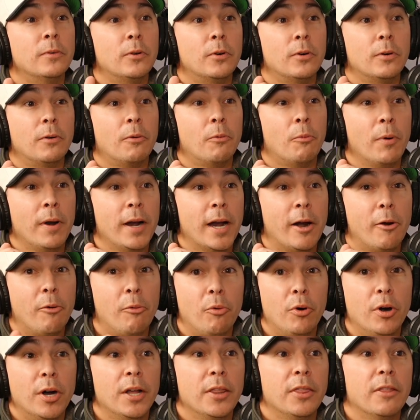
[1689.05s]
when I
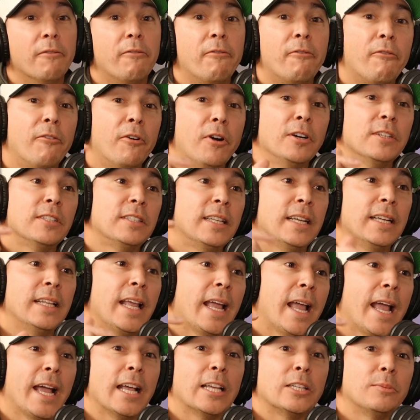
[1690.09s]
run, the first thing they
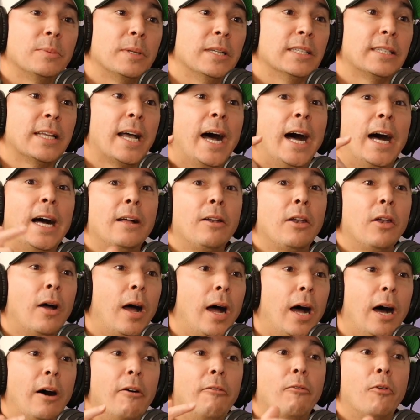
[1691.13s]
ask me is how
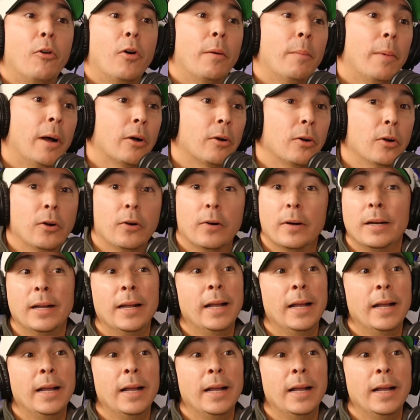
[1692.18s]
far am I going?